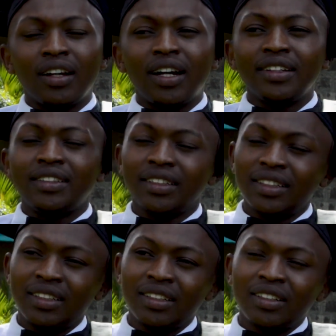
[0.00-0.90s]

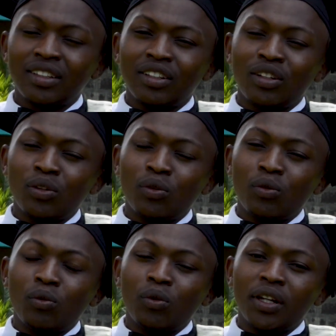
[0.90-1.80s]
until
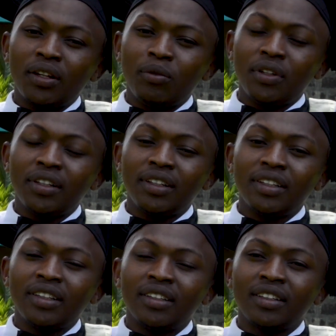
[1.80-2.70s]
when
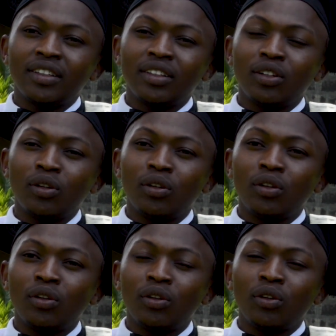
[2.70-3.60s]
we
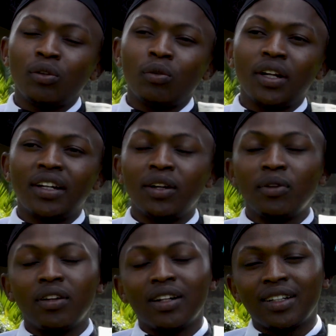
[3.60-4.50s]
were done
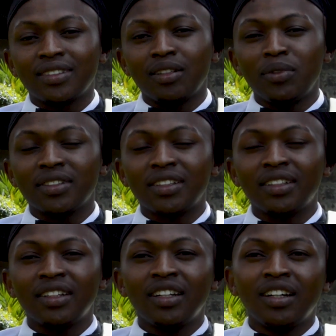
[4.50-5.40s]
with our last semester.
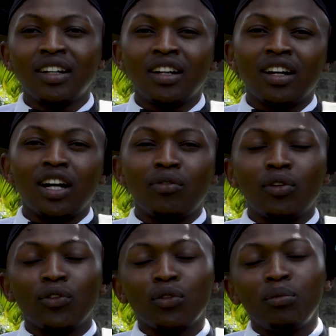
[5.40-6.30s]
I've
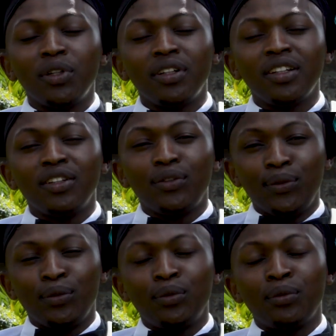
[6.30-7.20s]
also been
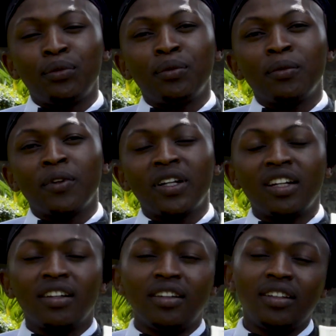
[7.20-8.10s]
into
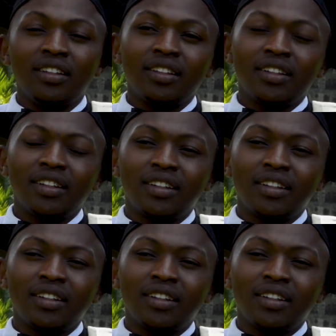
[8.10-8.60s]
the